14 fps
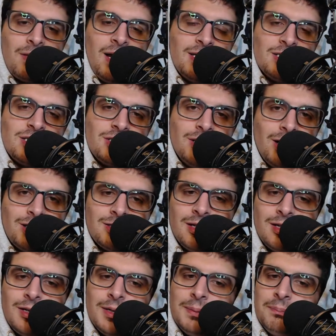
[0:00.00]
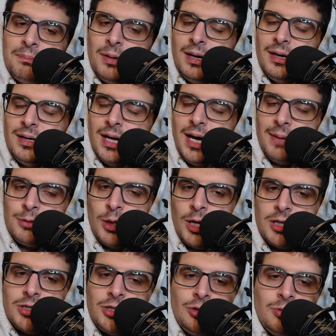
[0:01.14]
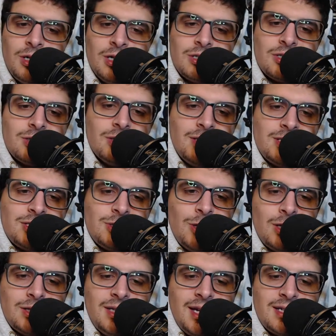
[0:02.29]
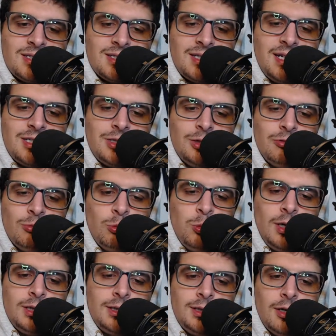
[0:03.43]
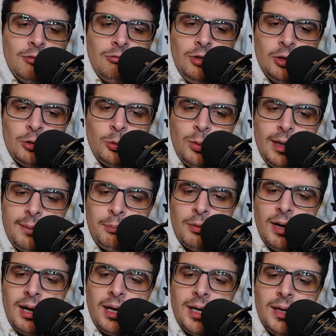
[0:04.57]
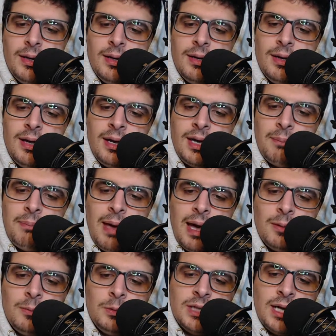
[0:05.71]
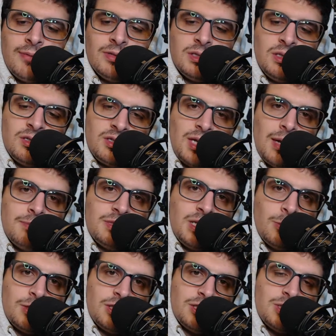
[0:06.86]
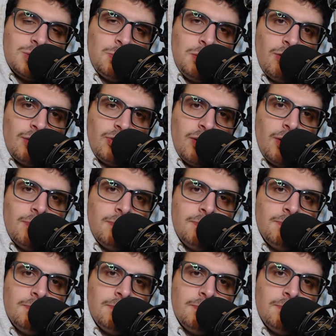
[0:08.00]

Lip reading: I sucked. But I'm talking too much. Let's talk Knicks. Get to one real quick break and get back, and we'll dive into this game. Stay with us. Be right there.